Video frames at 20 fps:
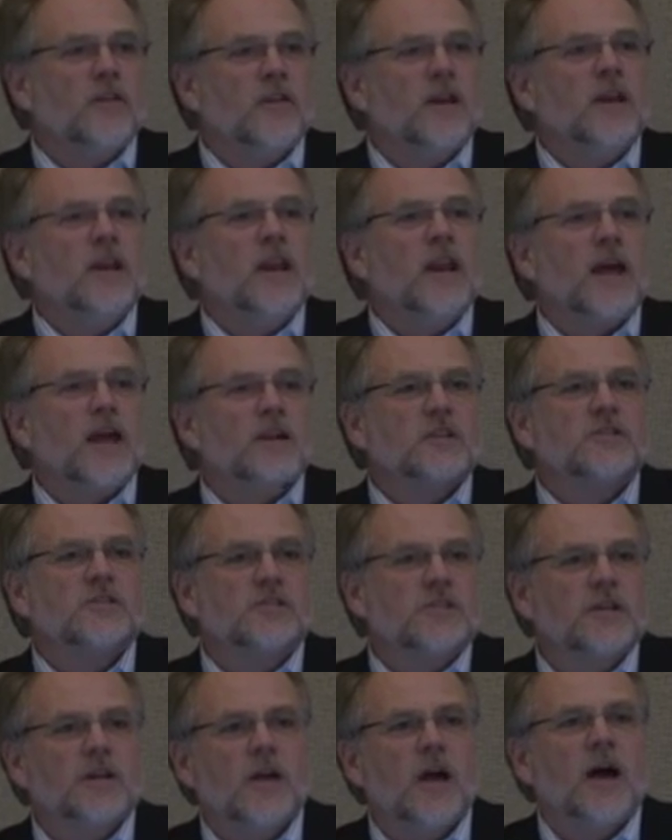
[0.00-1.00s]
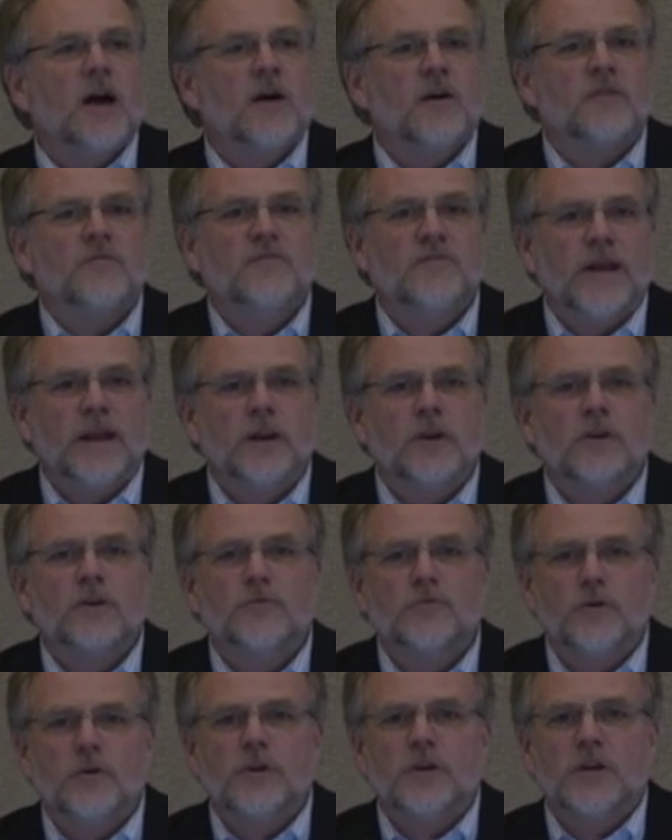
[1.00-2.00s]
next vendor
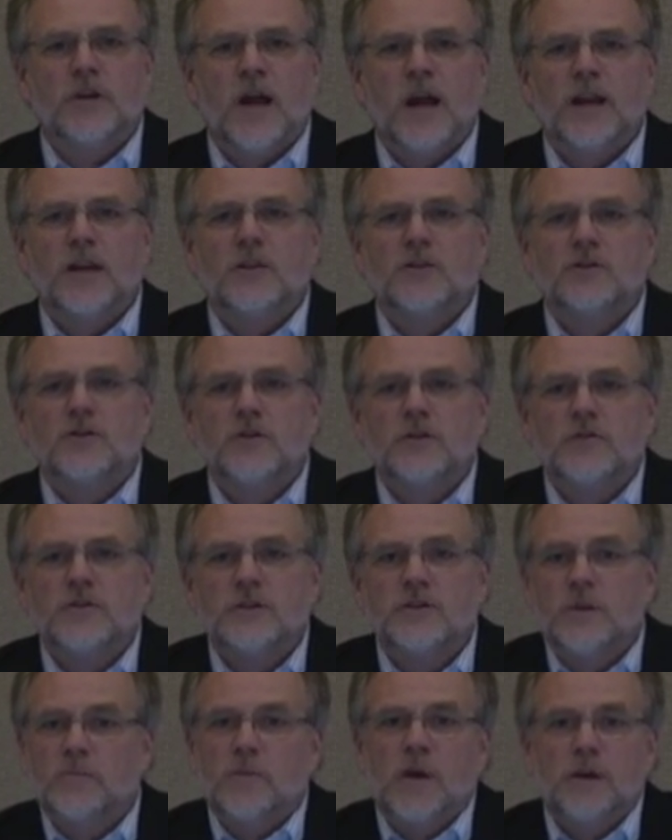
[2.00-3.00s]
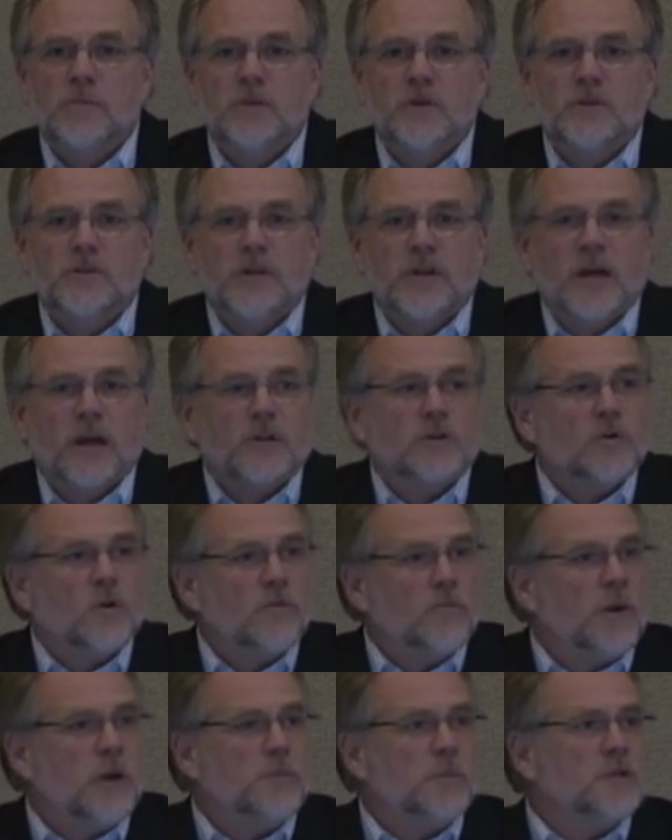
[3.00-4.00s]
for the dining service. It may be Sodexo, it
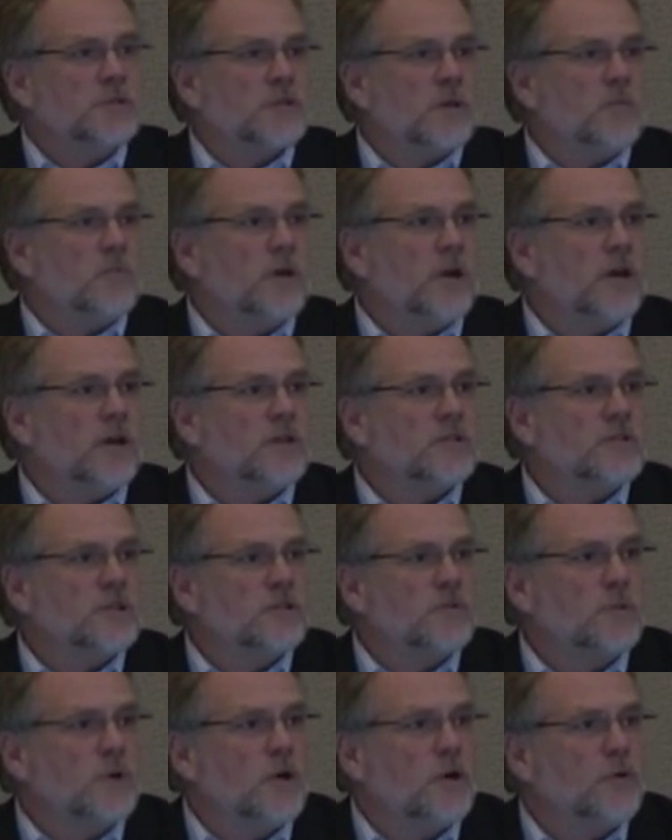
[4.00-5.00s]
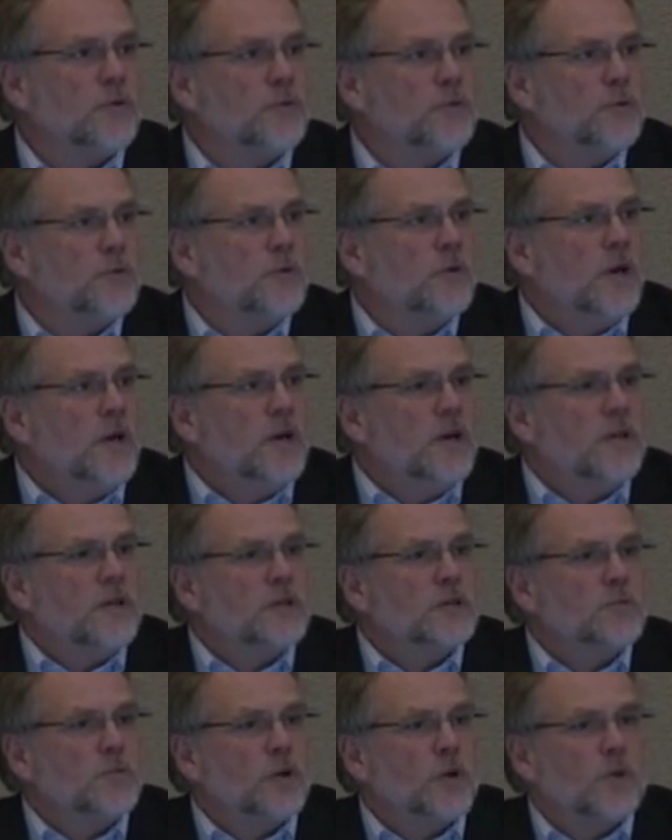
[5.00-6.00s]
may be someone else as we go through
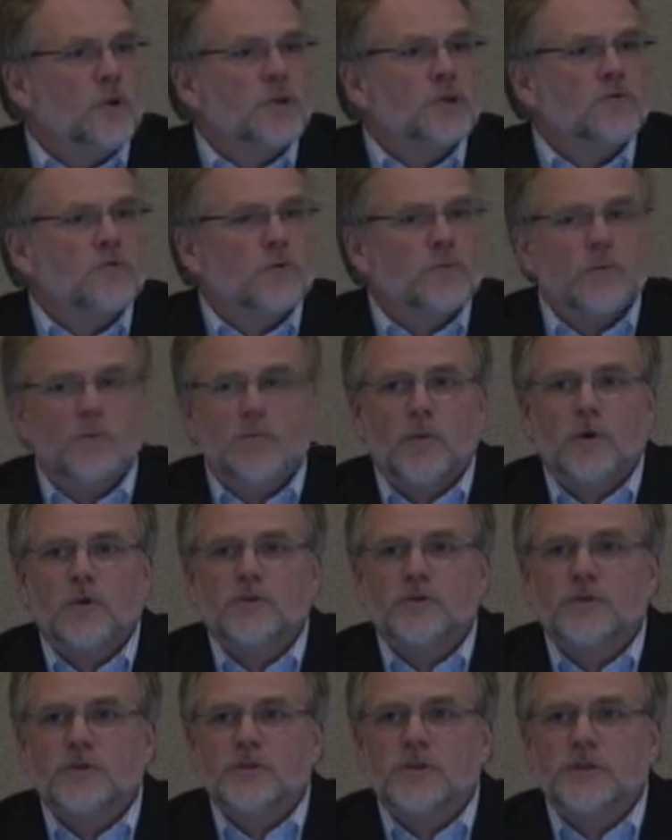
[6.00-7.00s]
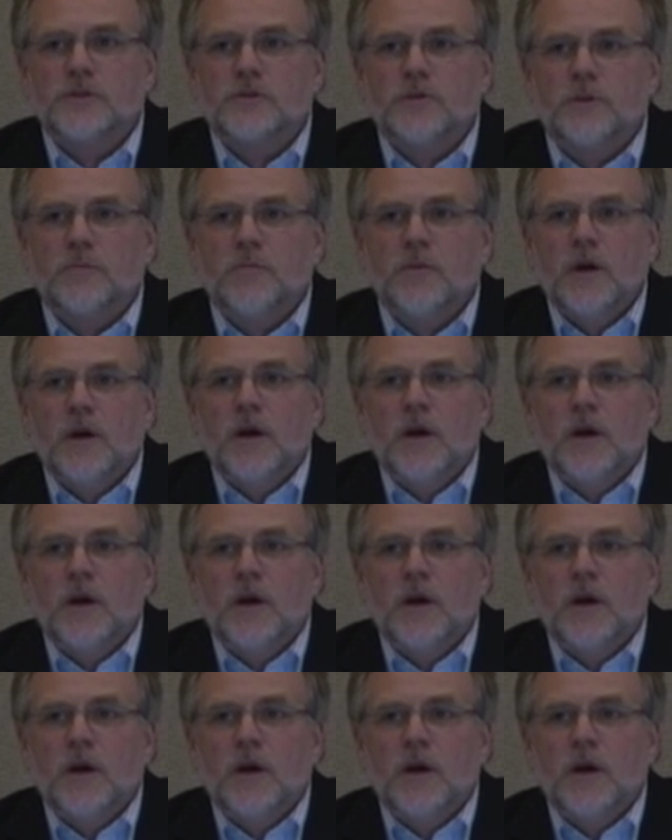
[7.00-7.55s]
this request for proposal system.